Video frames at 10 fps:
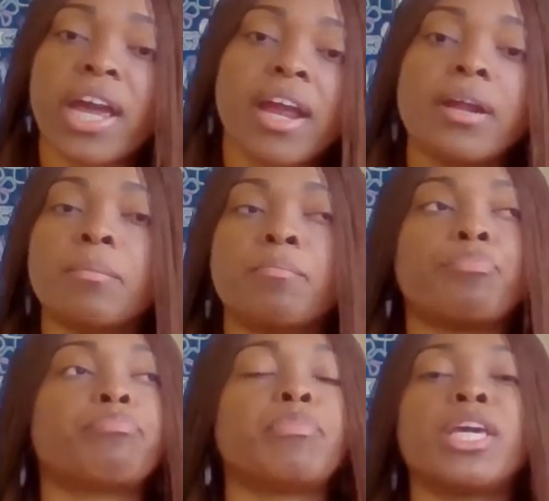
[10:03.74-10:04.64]
A,
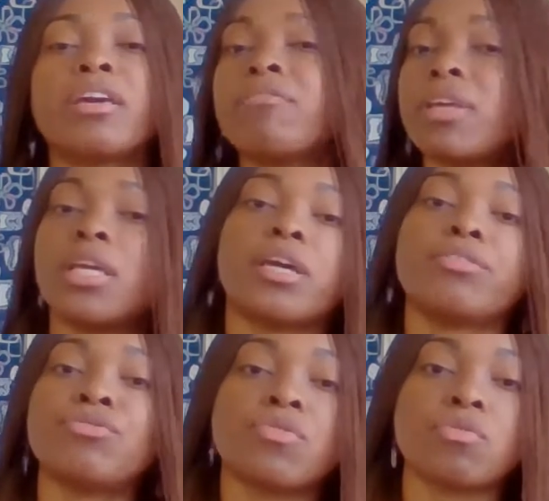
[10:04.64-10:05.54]
pick a
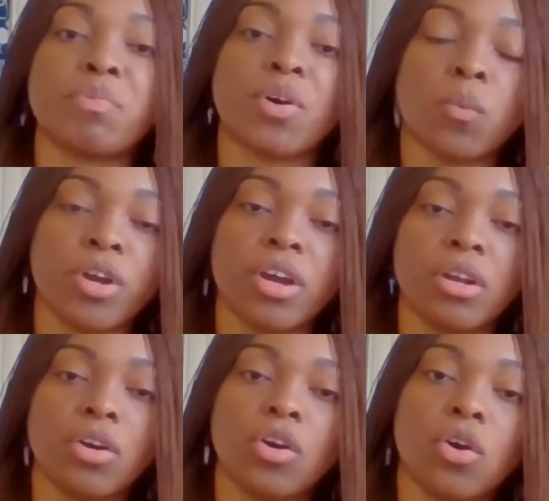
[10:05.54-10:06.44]
vacation spot, we're
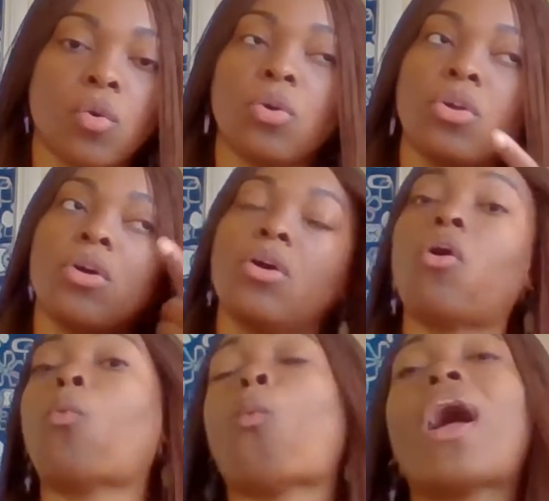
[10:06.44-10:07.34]
gonna go.
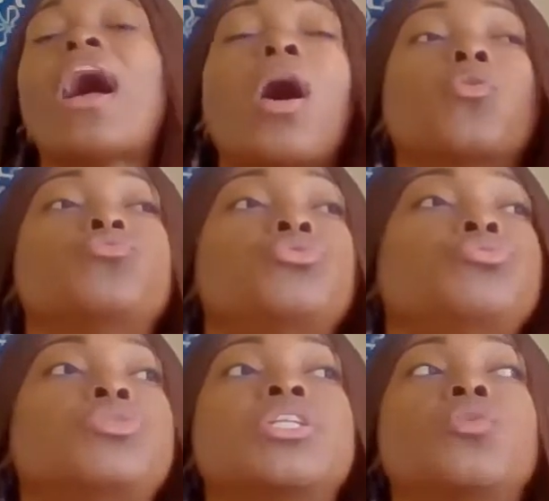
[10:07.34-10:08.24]
Wow, you
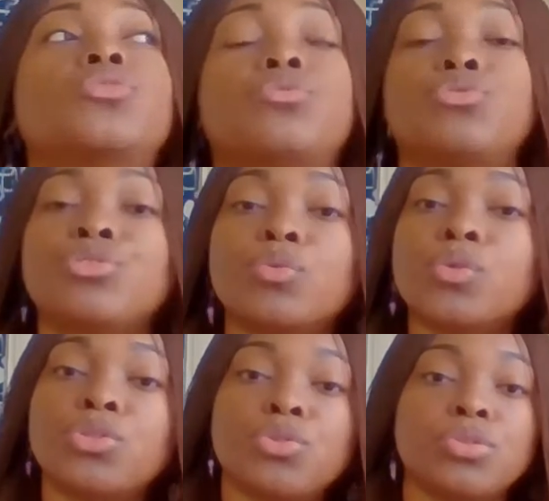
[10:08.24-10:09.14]
did all your
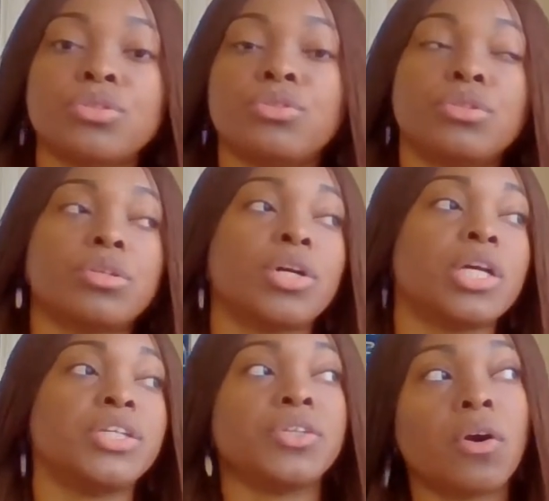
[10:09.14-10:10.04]
chores, you did the
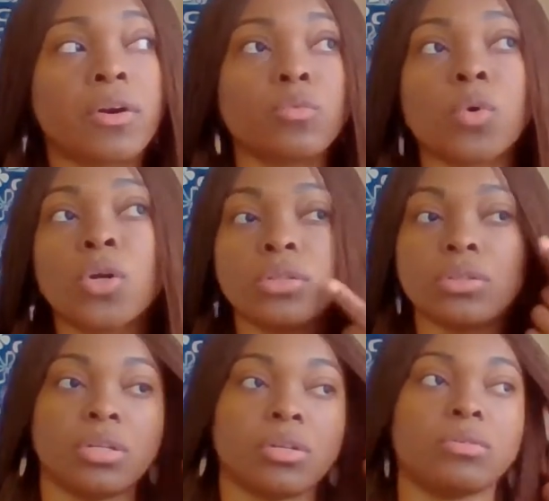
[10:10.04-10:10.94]
yard work,
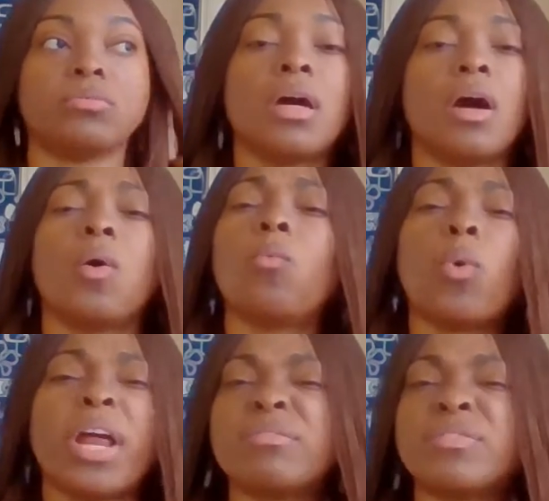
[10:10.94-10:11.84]

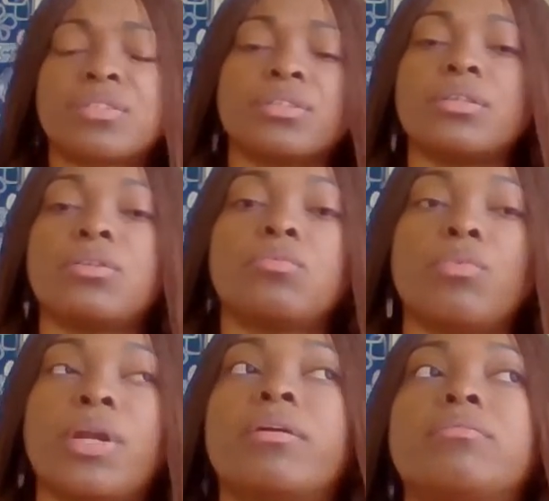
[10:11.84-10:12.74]

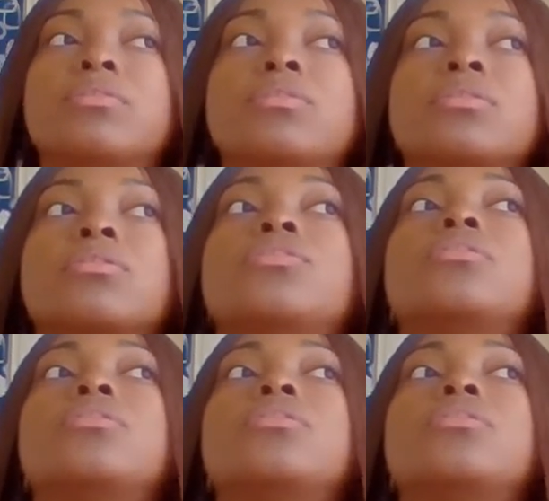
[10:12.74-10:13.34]
whatever